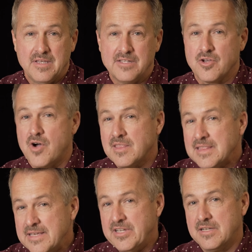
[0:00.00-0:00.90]
And so
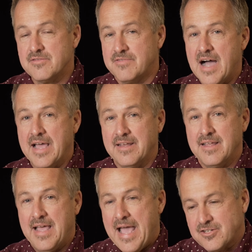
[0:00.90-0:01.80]
Living
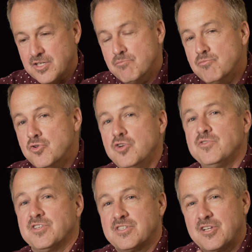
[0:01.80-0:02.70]
Undivided actually
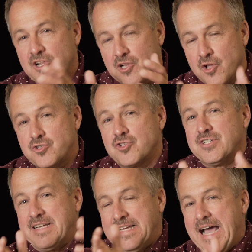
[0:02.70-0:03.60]
moves us
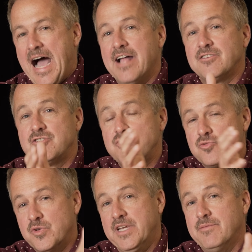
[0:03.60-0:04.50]
closer to God's
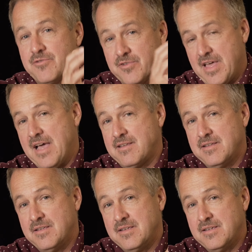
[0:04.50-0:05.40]
dream for that.
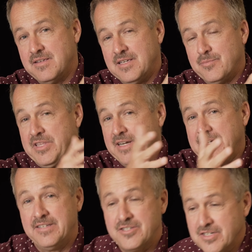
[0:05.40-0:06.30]
But then,
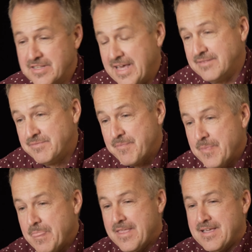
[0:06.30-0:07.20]
in addition to that,
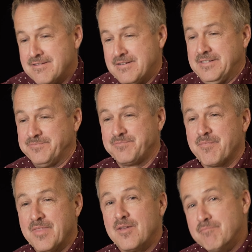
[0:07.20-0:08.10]

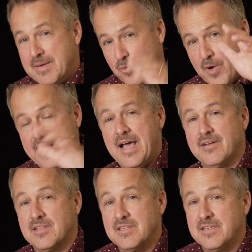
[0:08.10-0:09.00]
maybe way
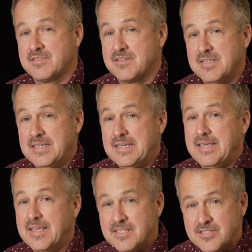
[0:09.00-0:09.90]
down the list,
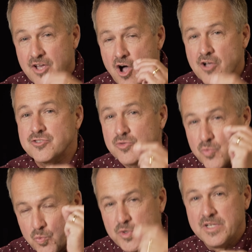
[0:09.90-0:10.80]
is it's
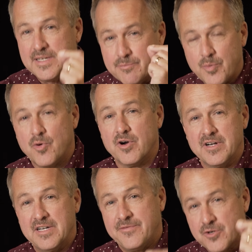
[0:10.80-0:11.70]
also really
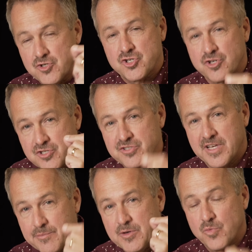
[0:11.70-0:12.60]
important if your church is
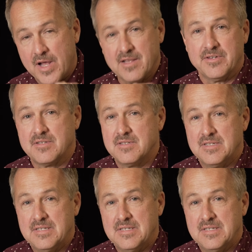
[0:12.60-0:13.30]
going to be relevant.